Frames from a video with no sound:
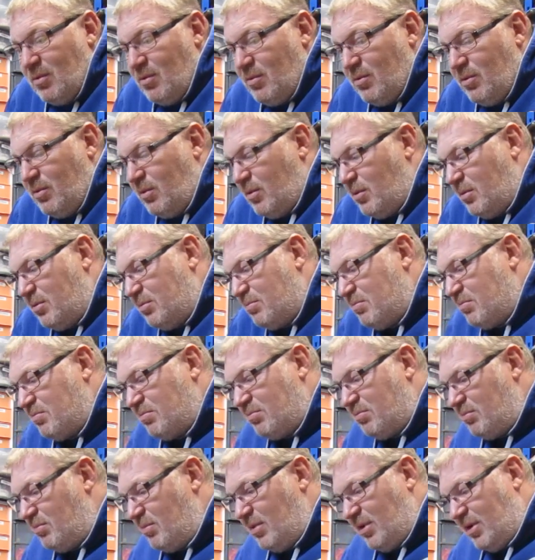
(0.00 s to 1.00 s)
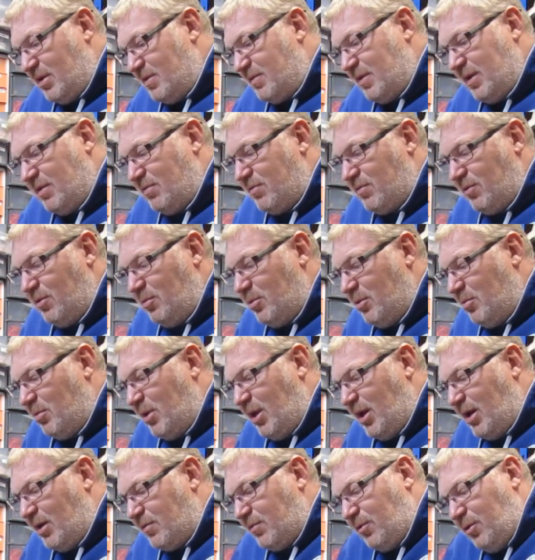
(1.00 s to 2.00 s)
or like I said, Super
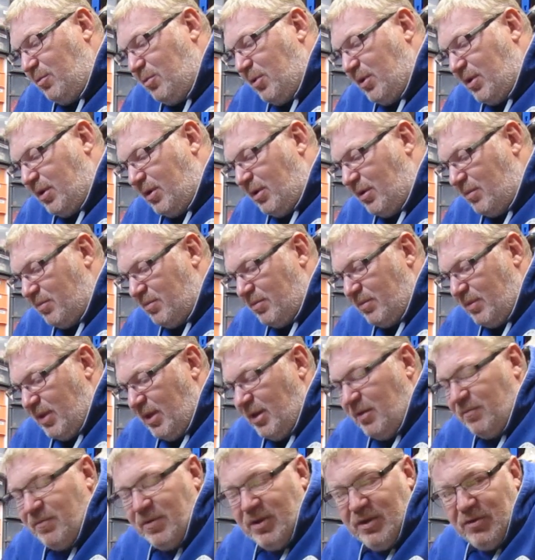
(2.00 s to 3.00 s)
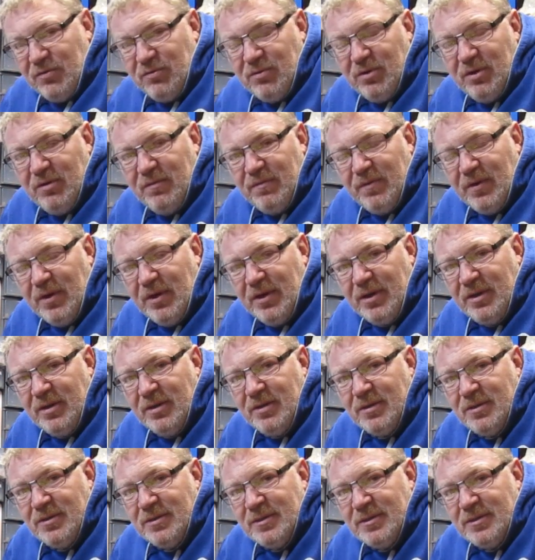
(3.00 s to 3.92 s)
Black, Super Cup, anything that's really fine,